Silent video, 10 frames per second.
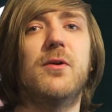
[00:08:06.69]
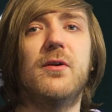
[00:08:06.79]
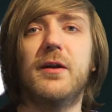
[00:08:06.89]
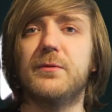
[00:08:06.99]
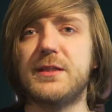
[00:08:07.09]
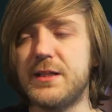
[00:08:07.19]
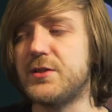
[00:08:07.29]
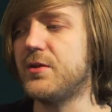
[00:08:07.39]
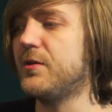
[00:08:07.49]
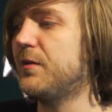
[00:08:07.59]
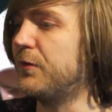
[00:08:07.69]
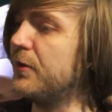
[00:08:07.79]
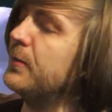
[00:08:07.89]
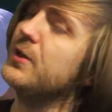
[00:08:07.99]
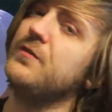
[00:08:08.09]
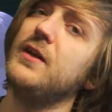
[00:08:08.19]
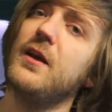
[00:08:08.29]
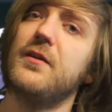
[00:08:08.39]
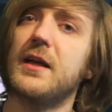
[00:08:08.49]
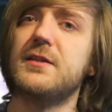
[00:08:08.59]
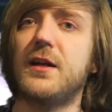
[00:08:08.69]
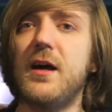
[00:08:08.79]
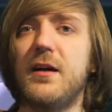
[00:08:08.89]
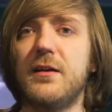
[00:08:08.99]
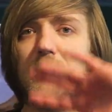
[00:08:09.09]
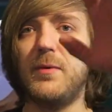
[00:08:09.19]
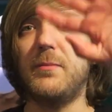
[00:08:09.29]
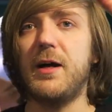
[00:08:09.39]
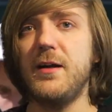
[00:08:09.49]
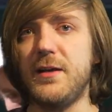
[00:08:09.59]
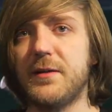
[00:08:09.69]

more, and I will see you soon for another bookish video. Thanks a lot, bye bye.